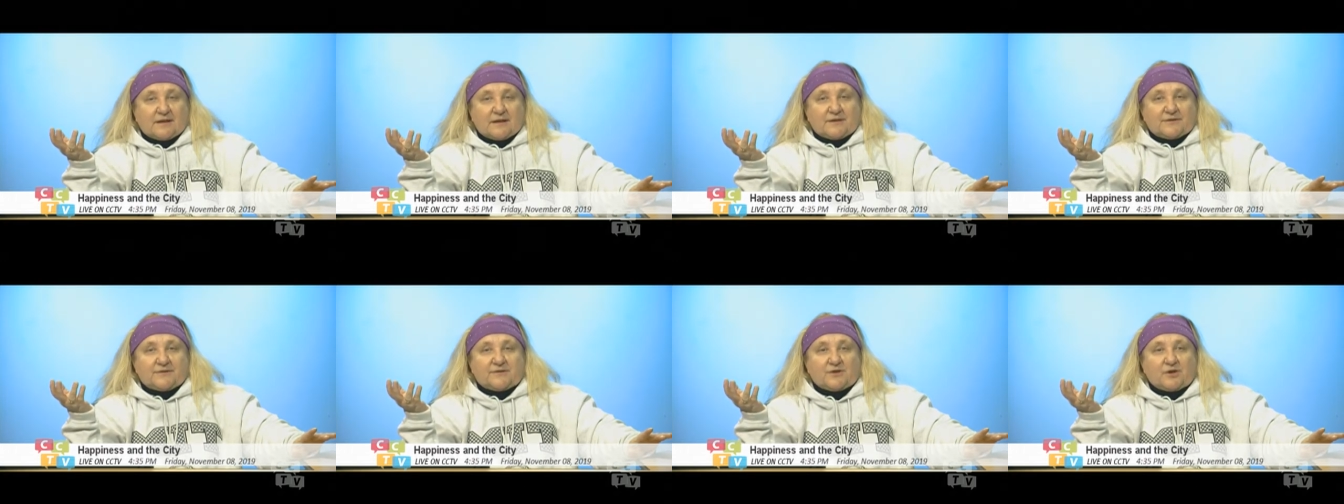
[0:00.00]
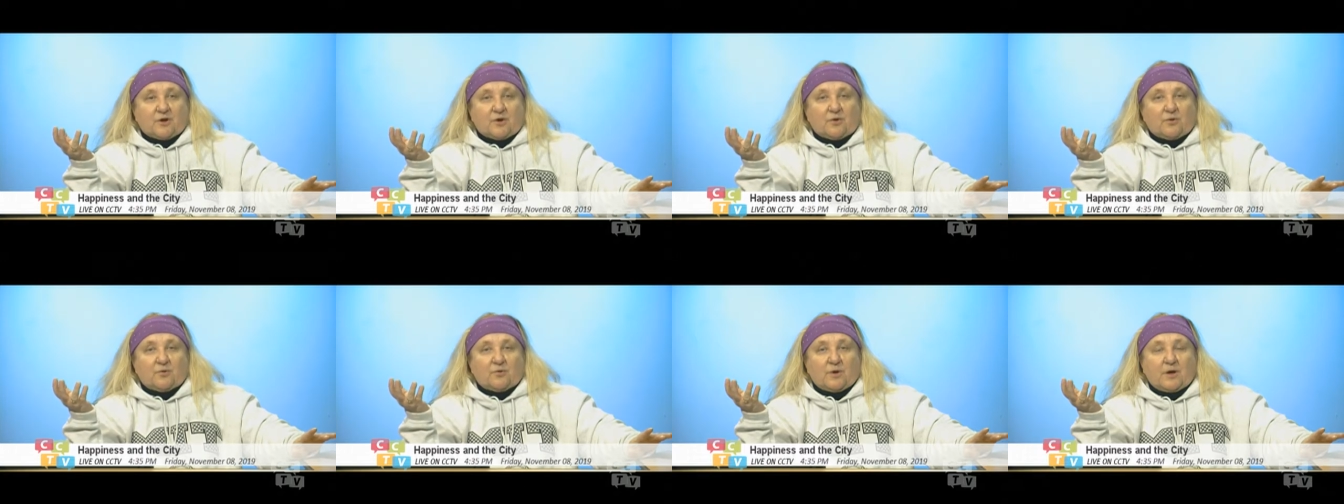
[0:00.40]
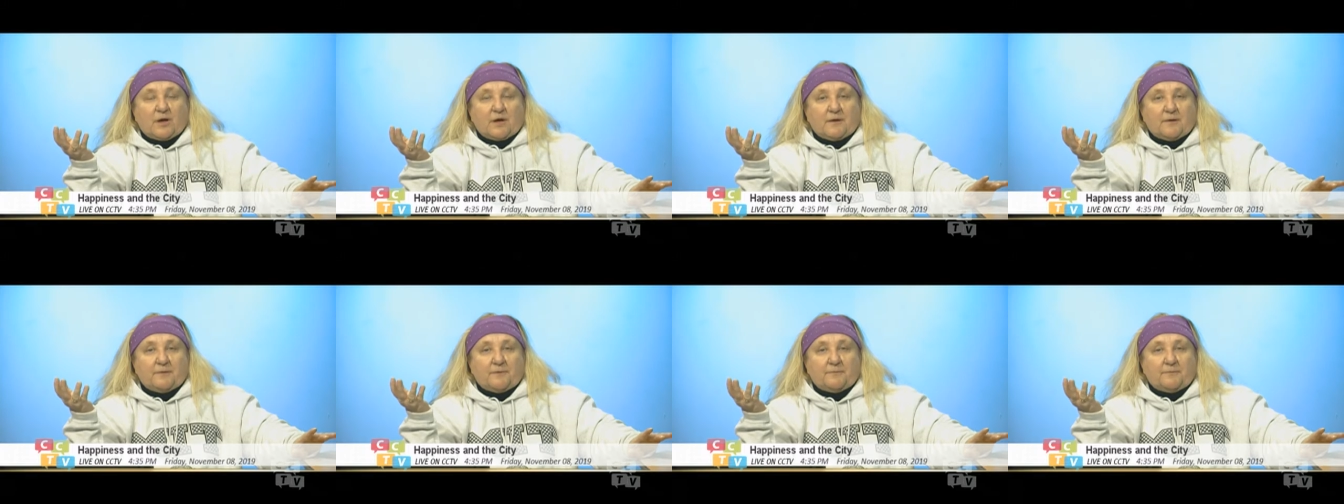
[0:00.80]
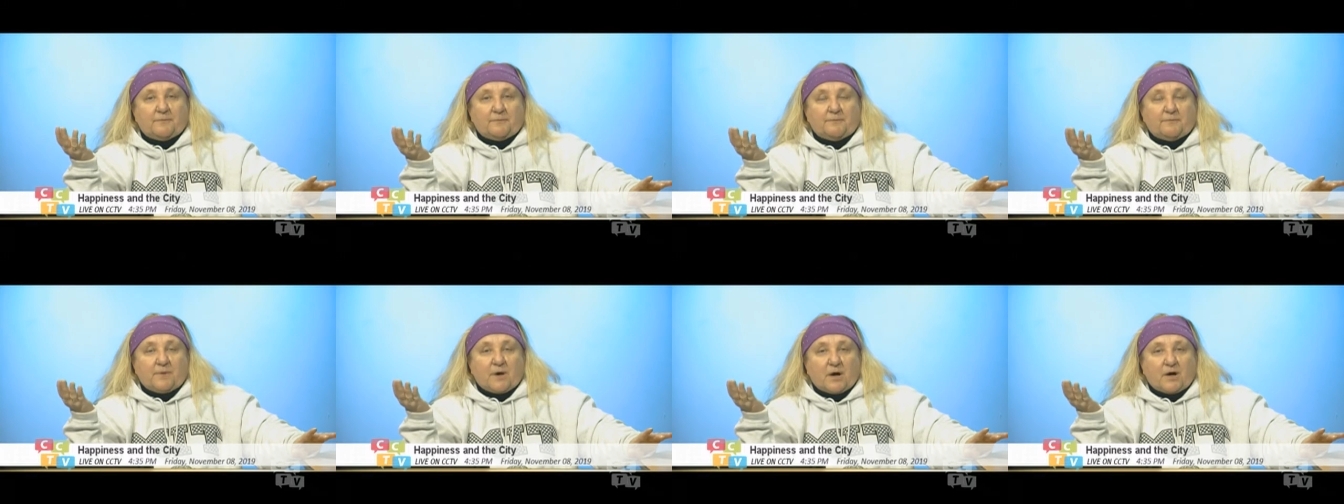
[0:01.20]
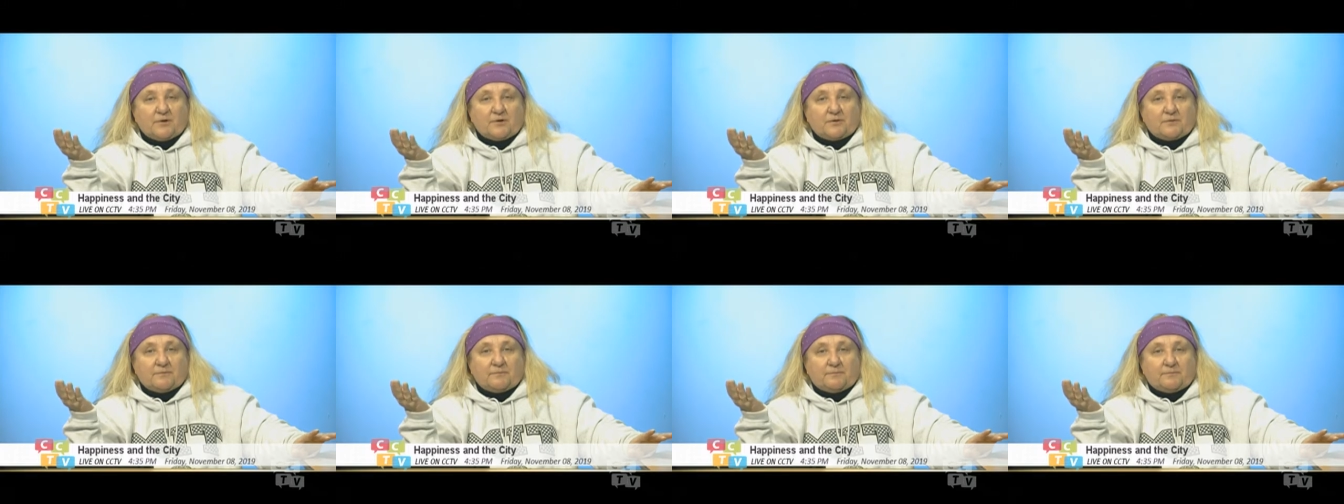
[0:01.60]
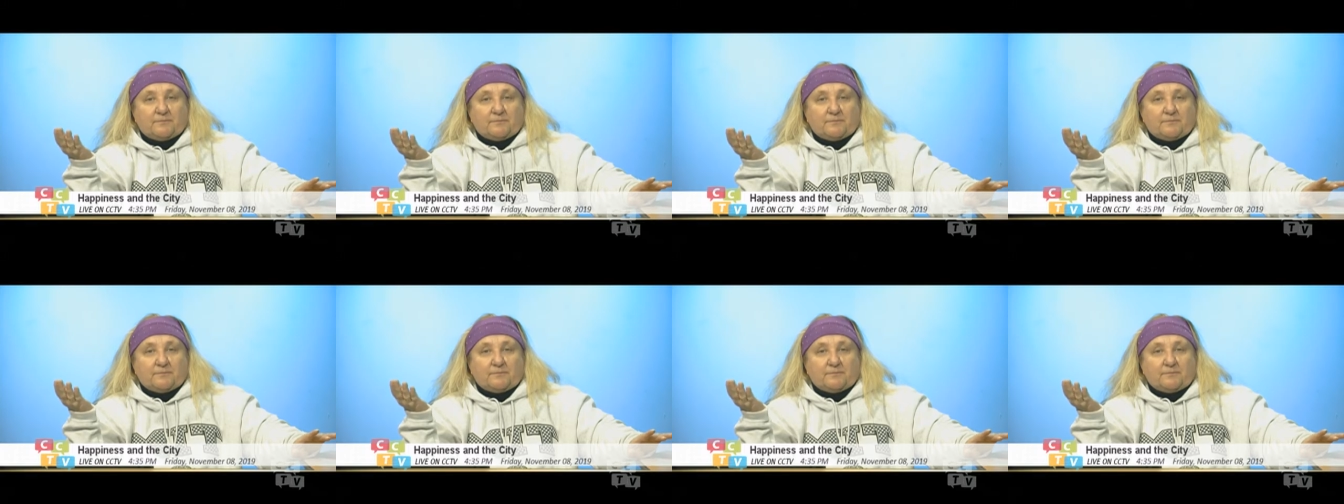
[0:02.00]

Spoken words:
So modern